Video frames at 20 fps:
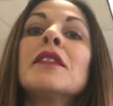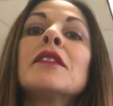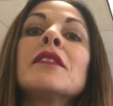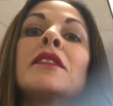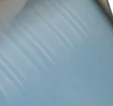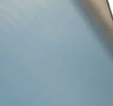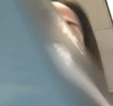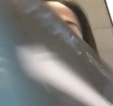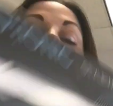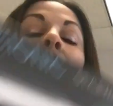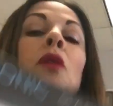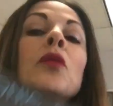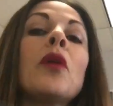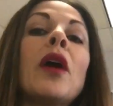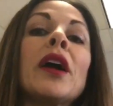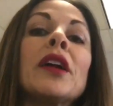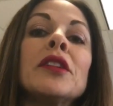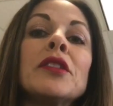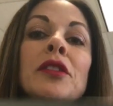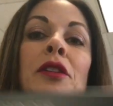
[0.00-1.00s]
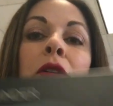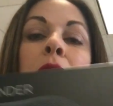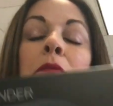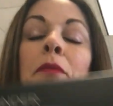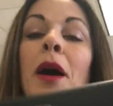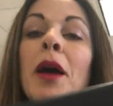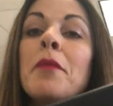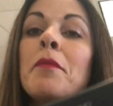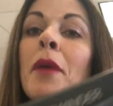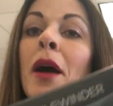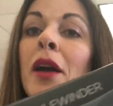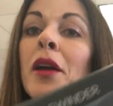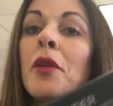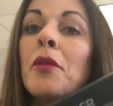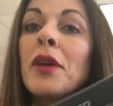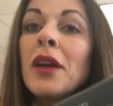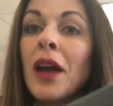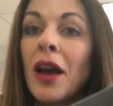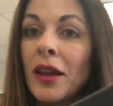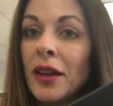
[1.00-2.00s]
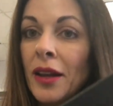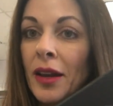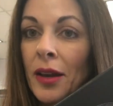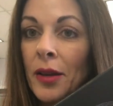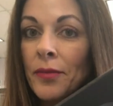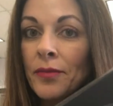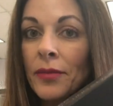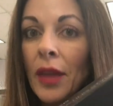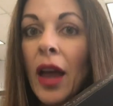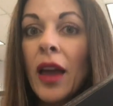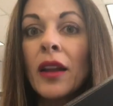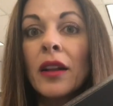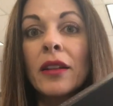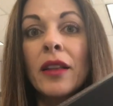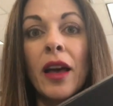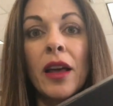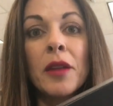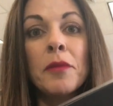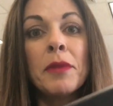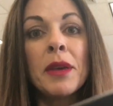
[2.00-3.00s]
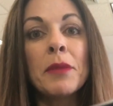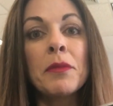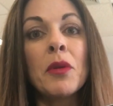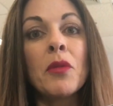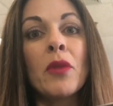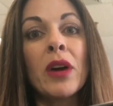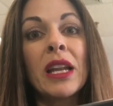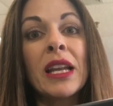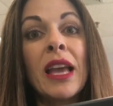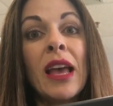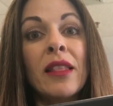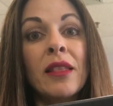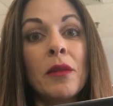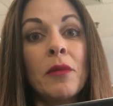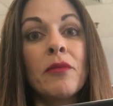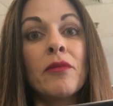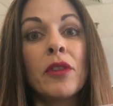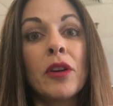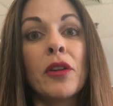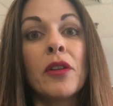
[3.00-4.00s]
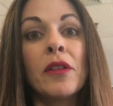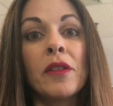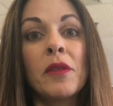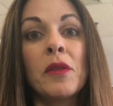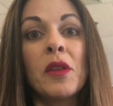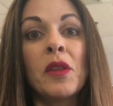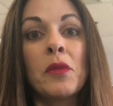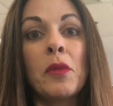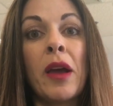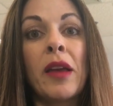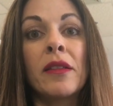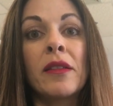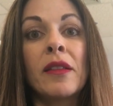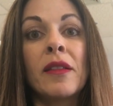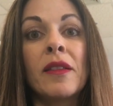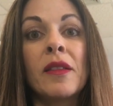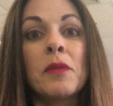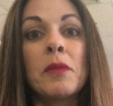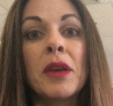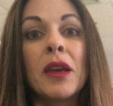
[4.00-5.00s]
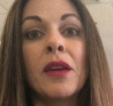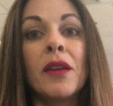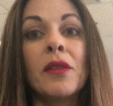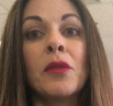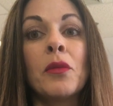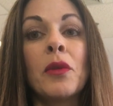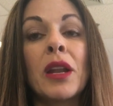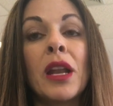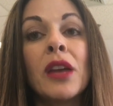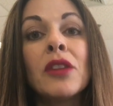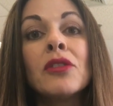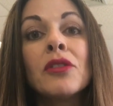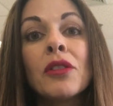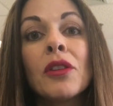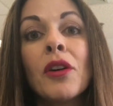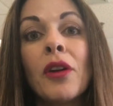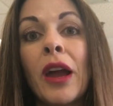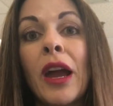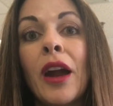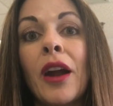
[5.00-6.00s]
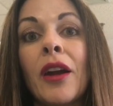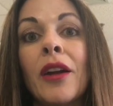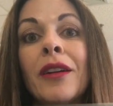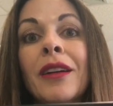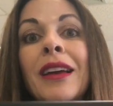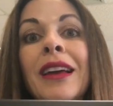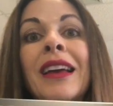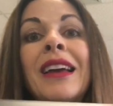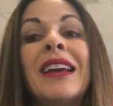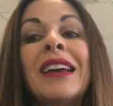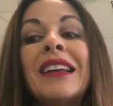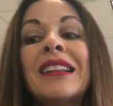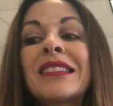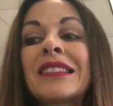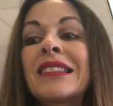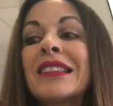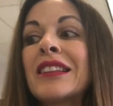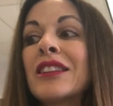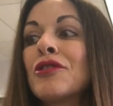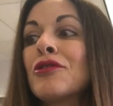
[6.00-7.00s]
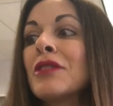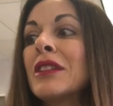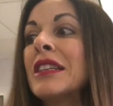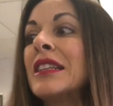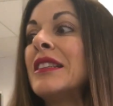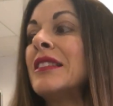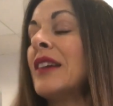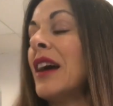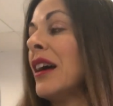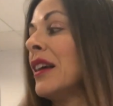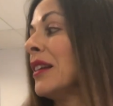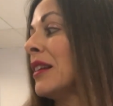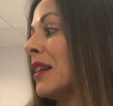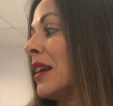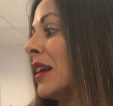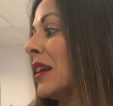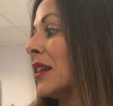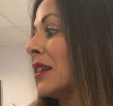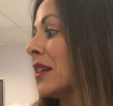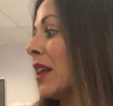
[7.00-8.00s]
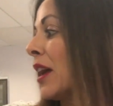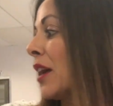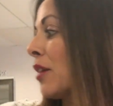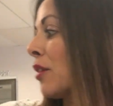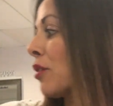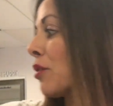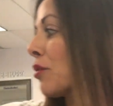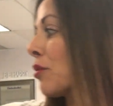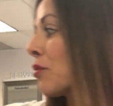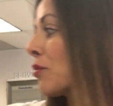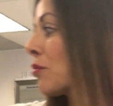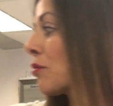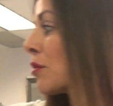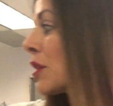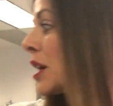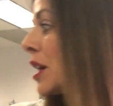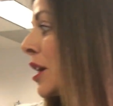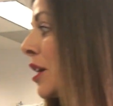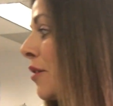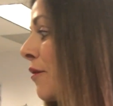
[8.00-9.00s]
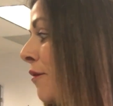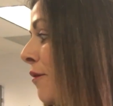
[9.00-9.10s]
Stylewinder by BioIonic. I had a lot of people want to get them for Christmas presents because when I do their hair, it's literally done in like 3,